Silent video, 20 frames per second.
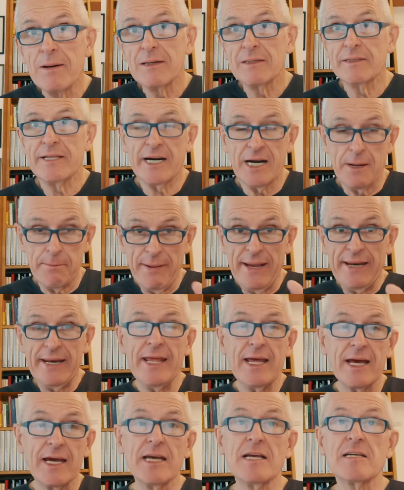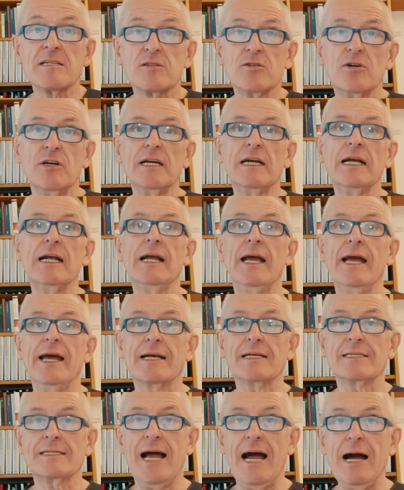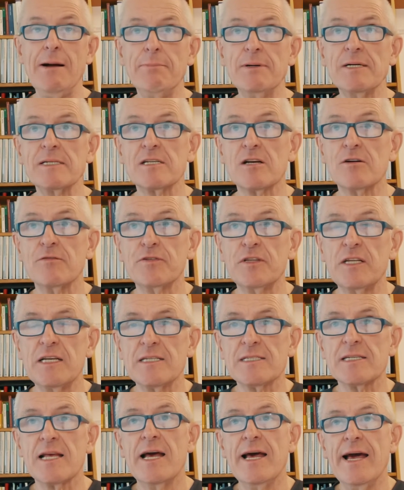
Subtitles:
There are many historical examples of this,